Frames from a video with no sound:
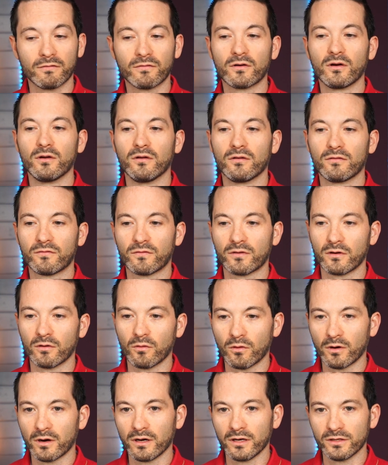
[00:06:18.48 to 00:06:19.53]
for, for
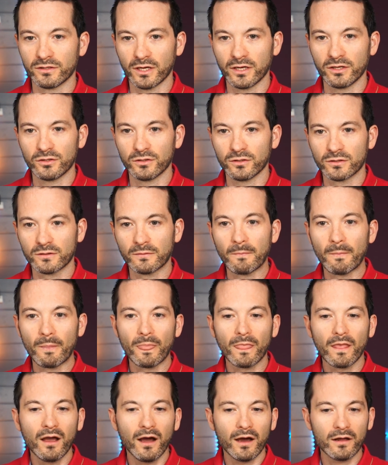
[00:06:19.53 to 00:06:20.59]
organisations.
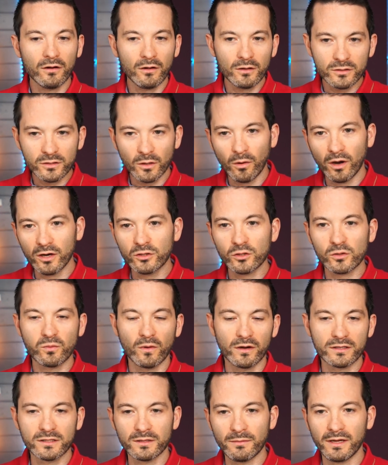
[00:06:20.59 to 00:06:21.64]
And also, I just
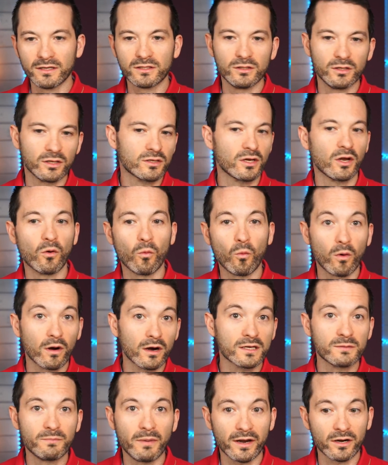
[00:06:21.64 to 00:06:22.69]
wanted to mention this kind of
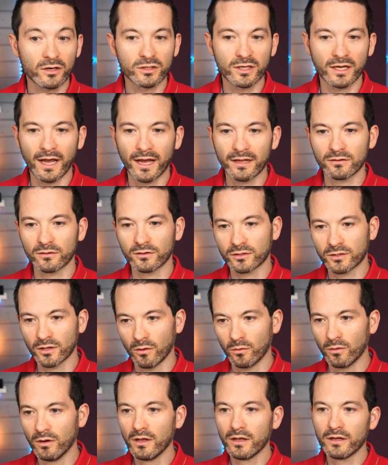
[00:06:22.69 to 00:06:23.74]
works better together.
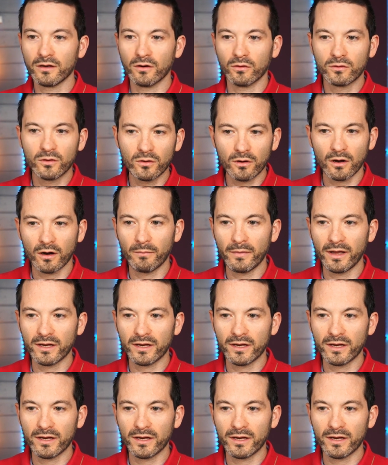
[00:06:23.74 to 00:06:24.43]
So, you know, Google are